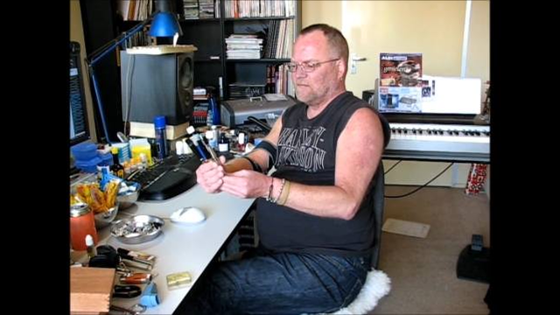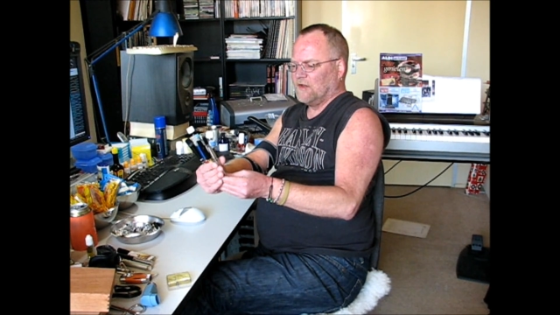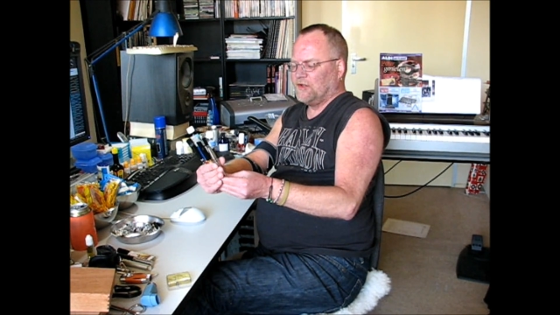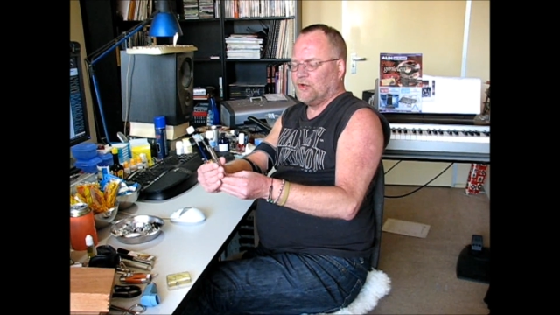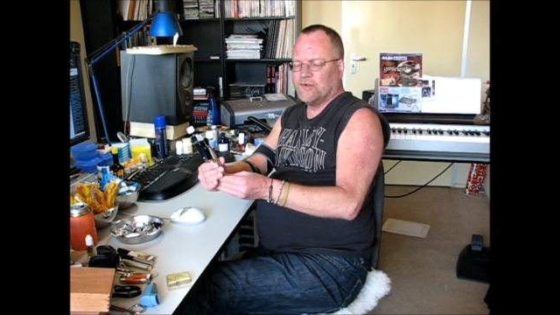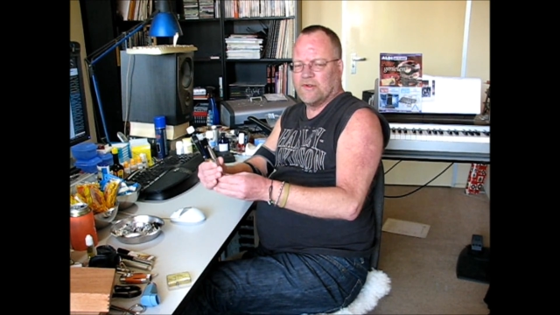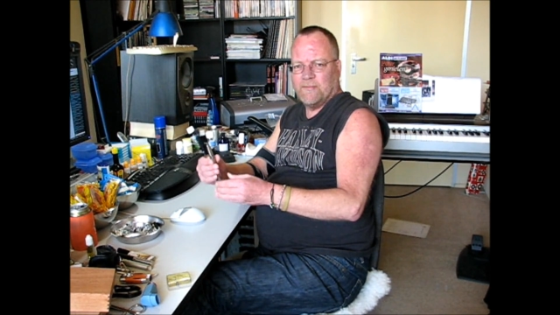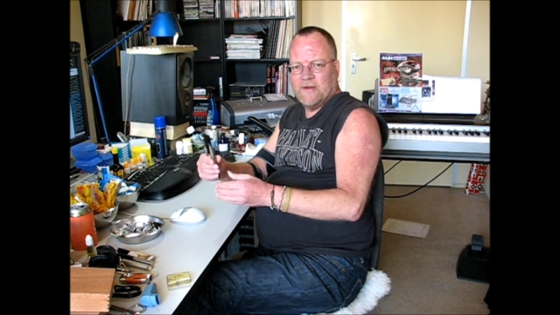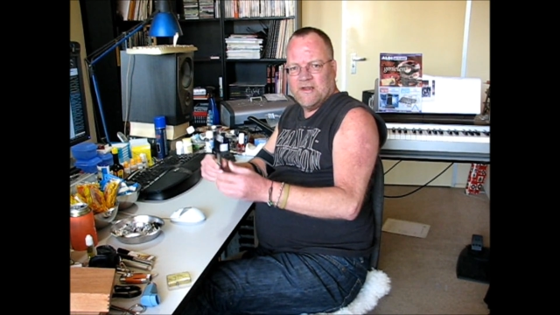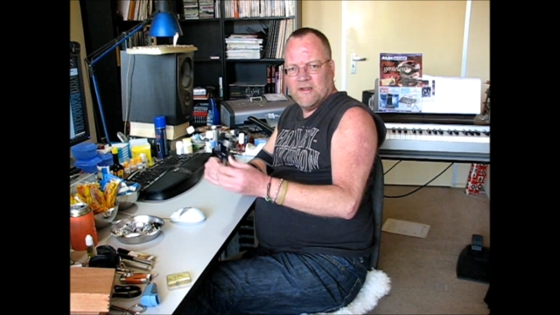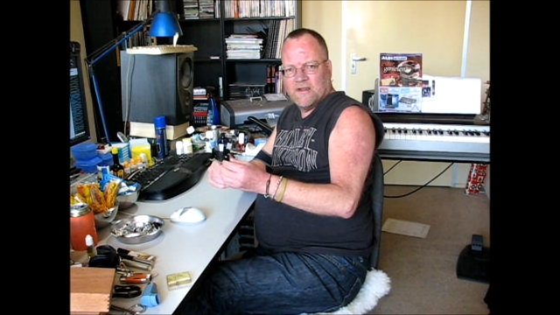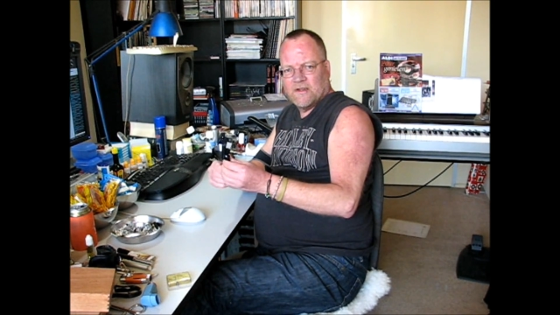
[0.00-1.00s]
It used to
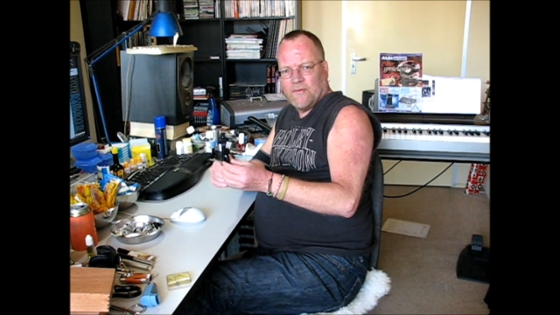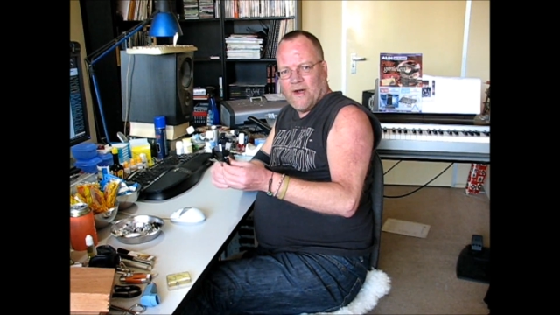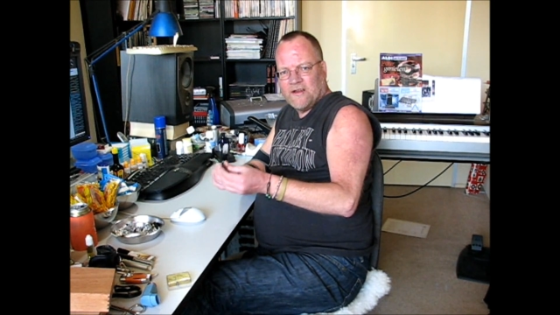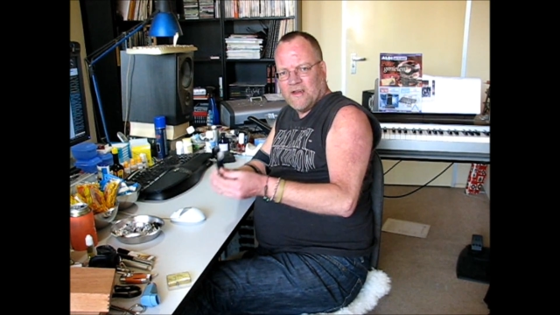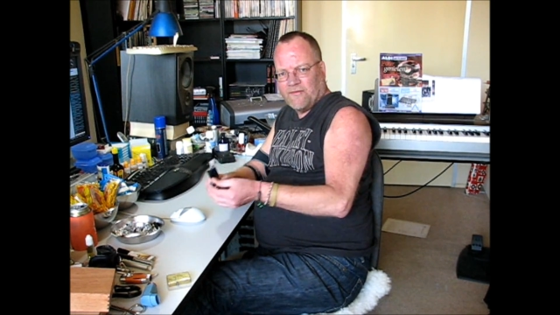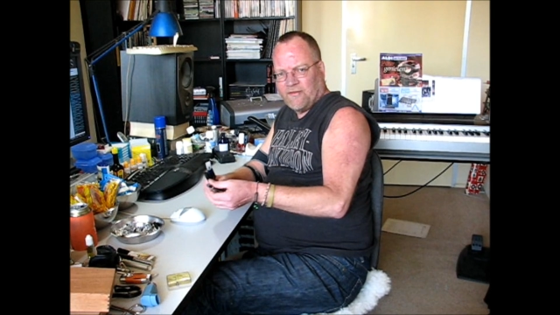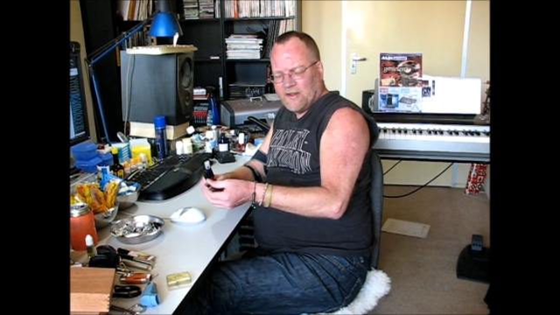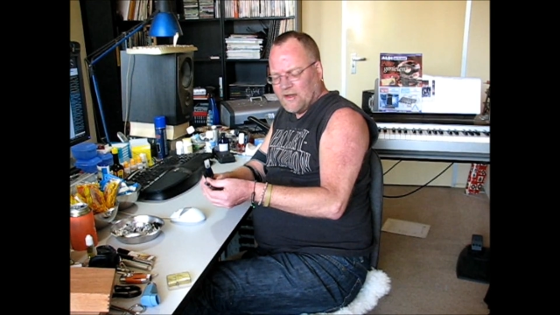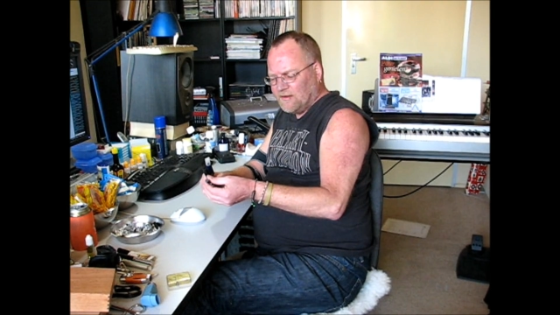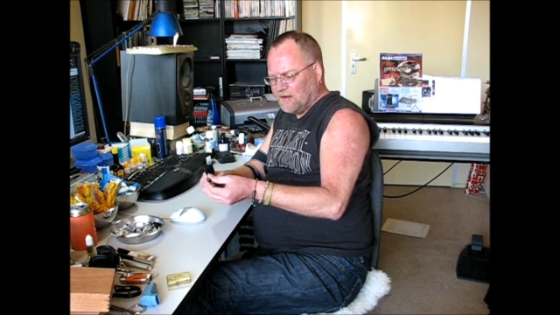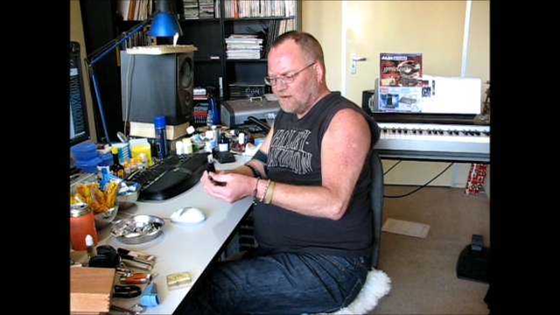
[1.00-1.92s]
be quite different